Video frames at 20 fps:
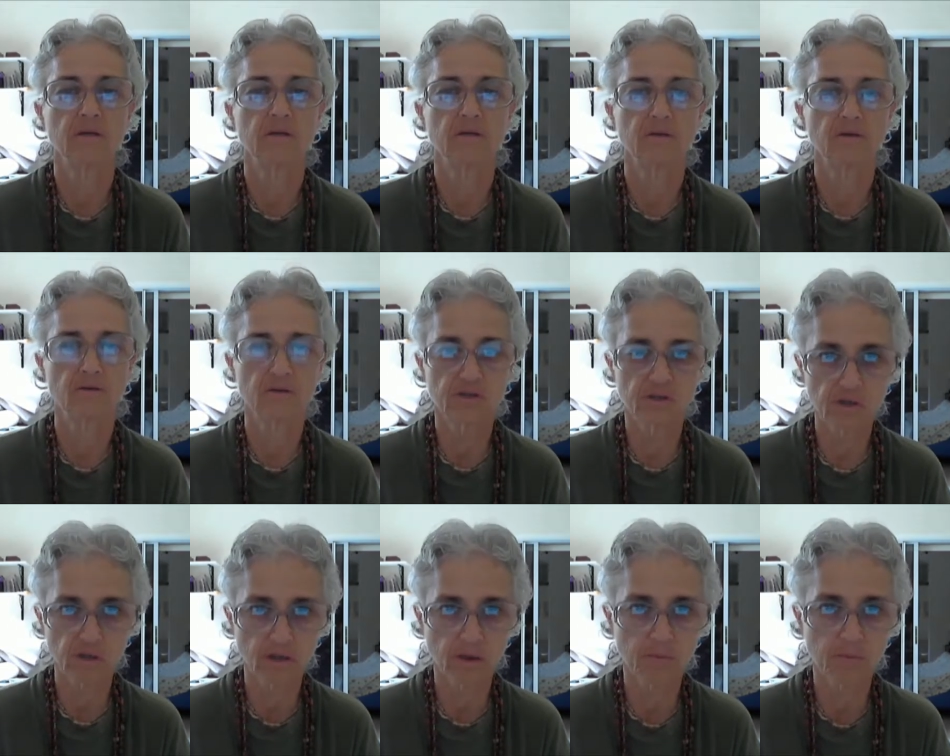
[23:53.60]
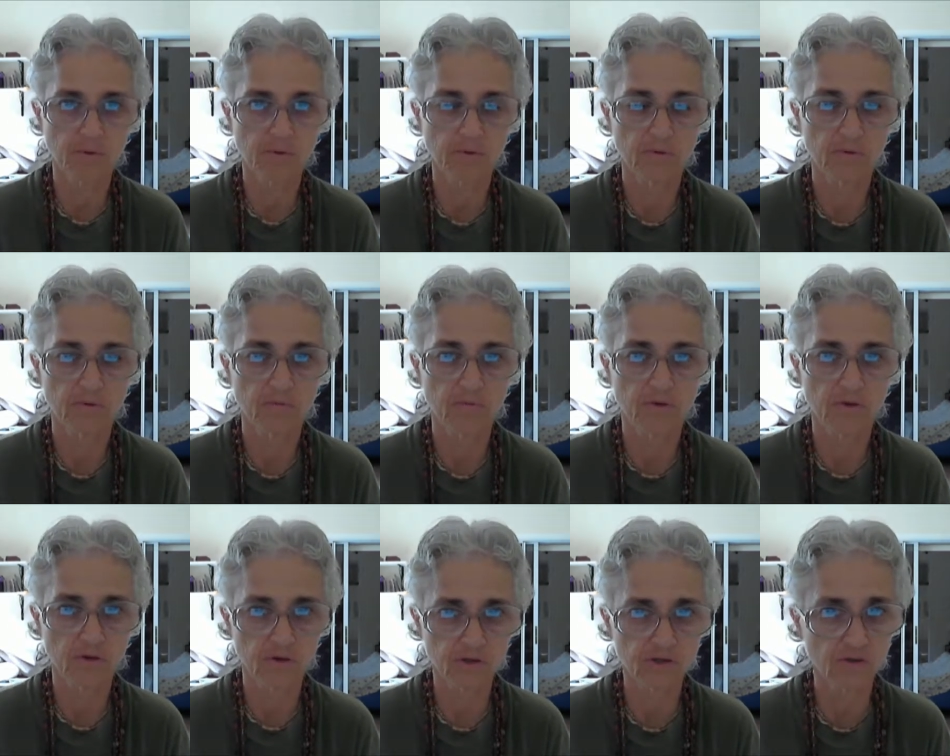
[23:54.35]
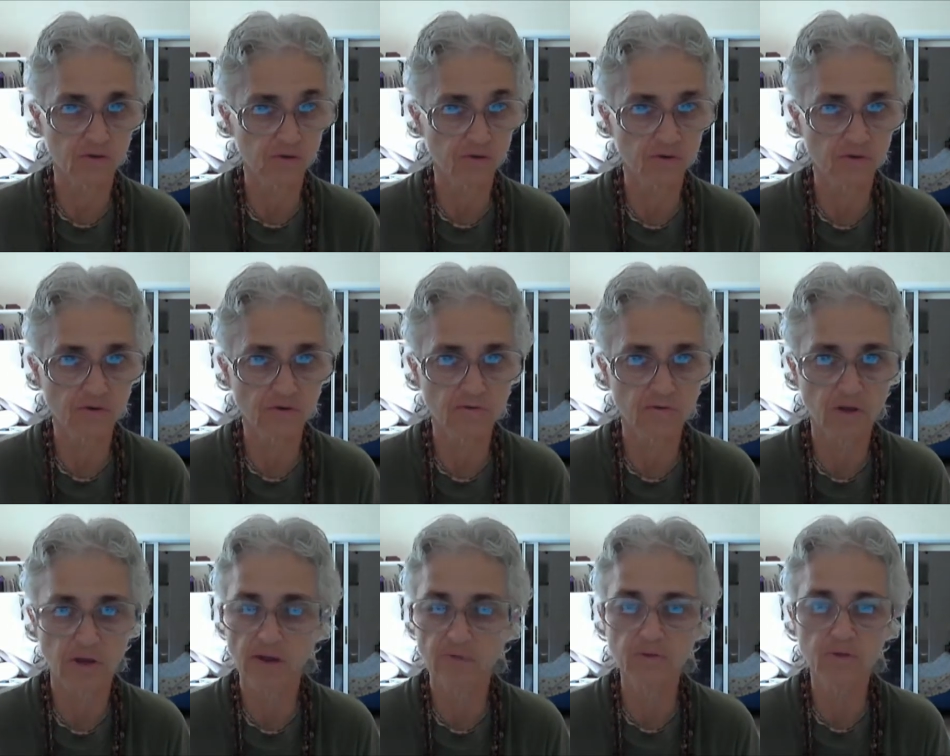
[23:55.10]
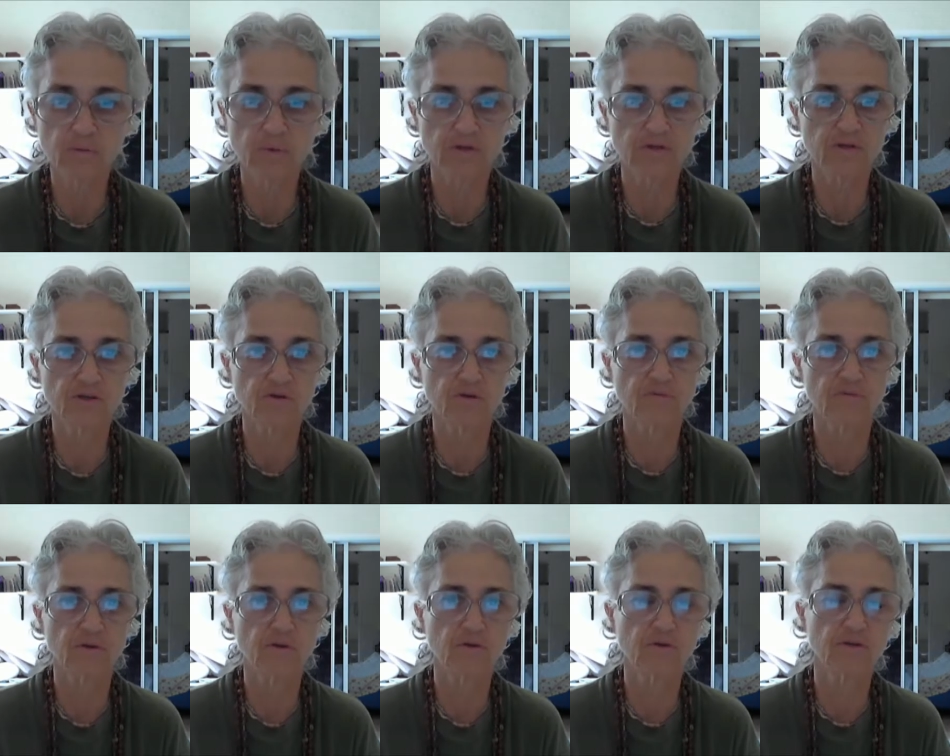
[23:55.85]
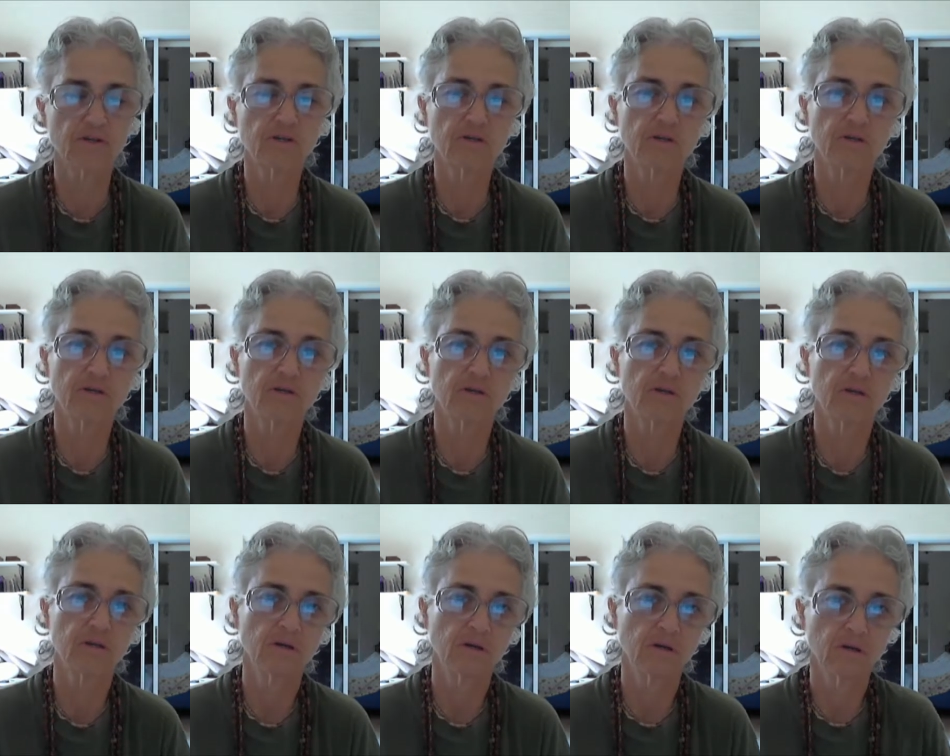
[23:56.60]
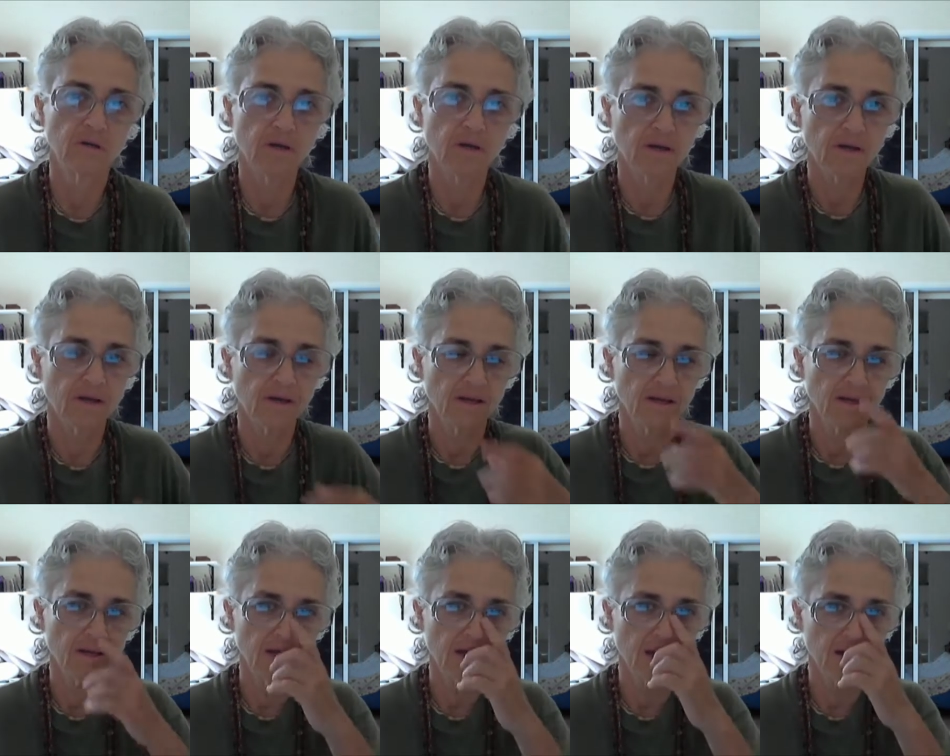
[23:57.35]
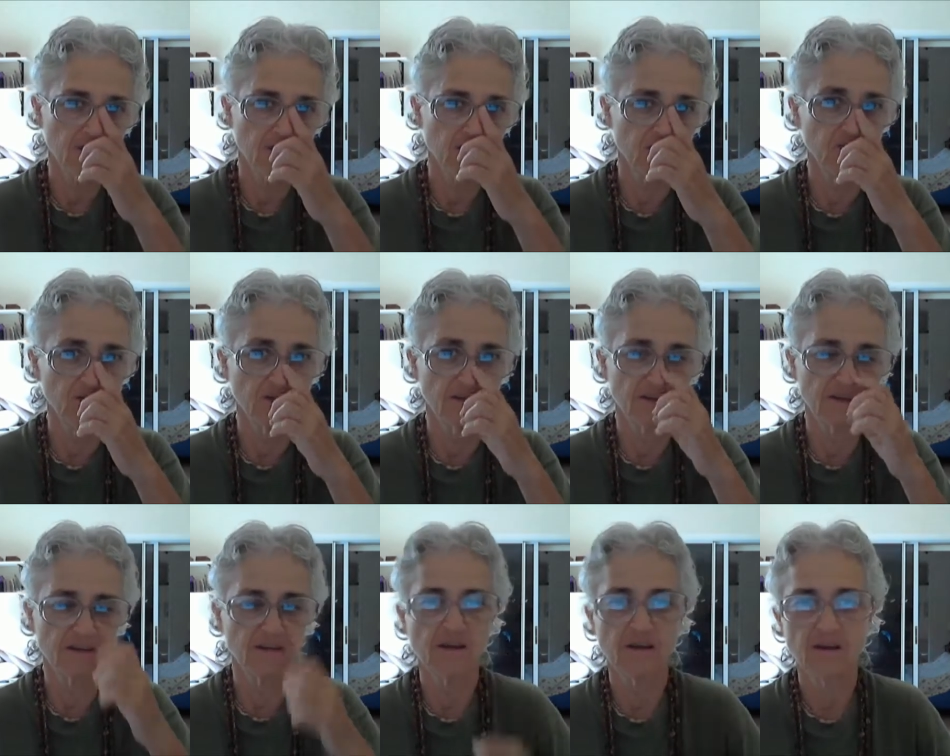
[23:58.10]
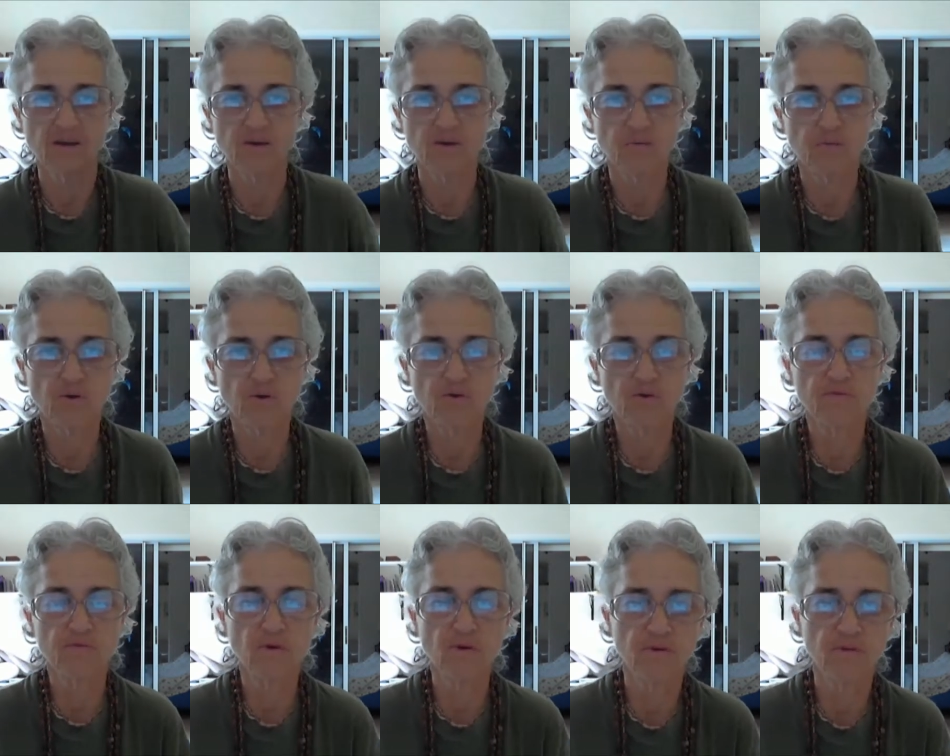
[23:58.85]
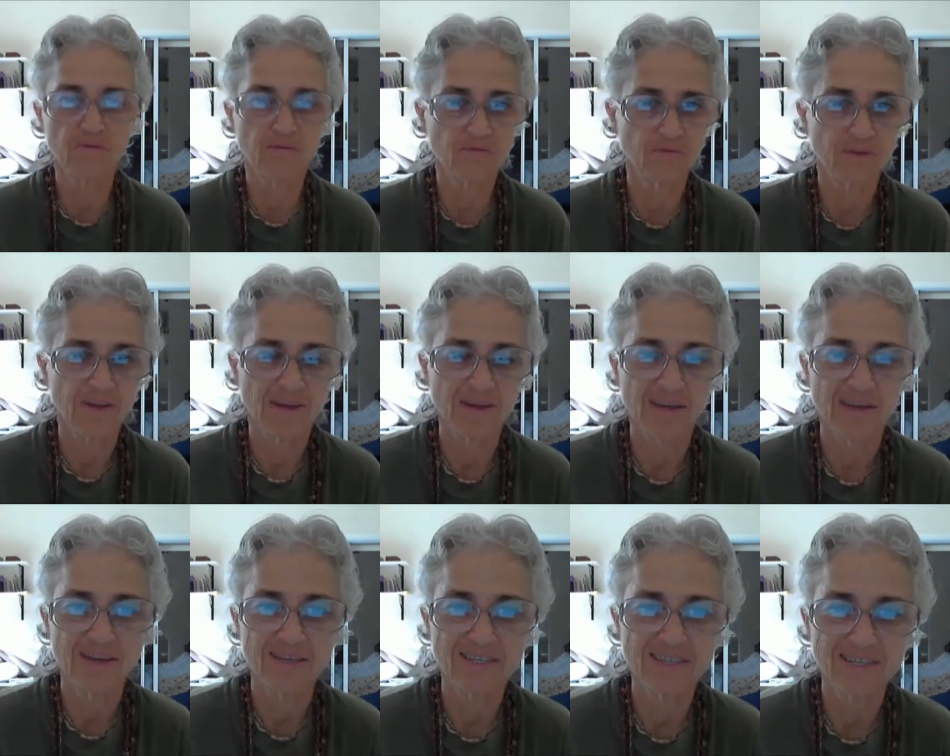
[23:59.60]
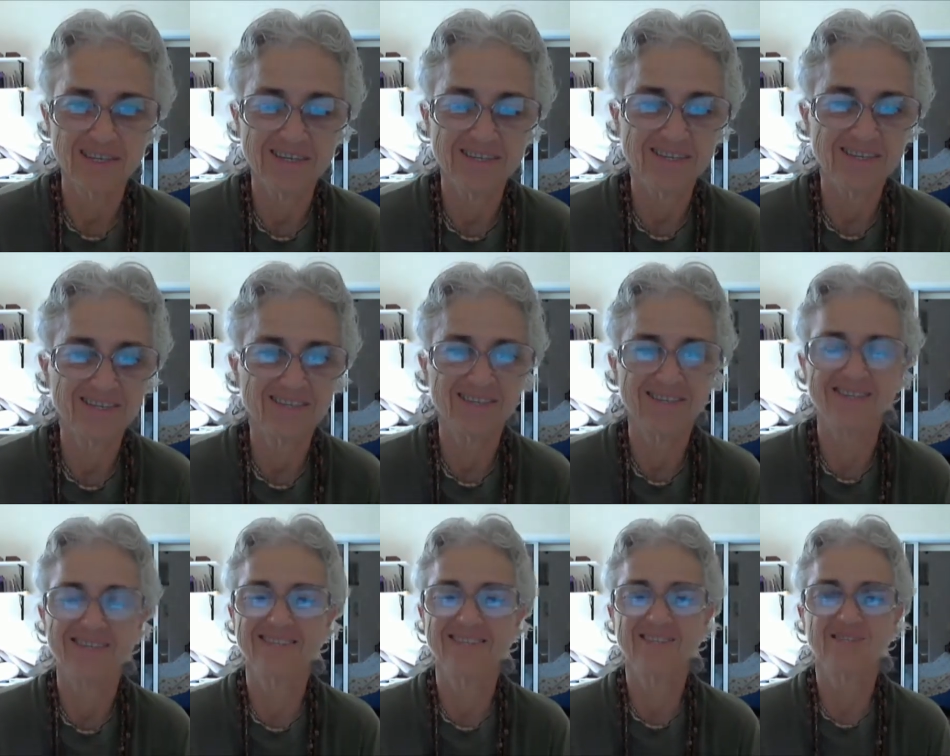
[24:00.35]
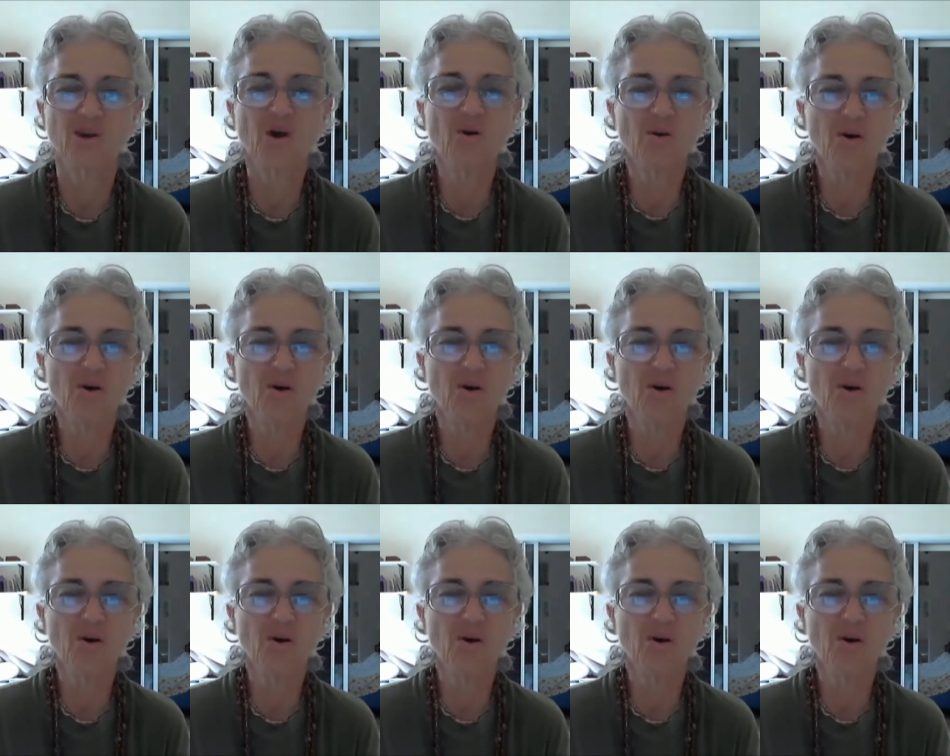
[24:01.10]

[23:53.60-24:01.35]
They're asleep, but they're still serving. Everyone's serving Krishna. Actually, the pure devotee is so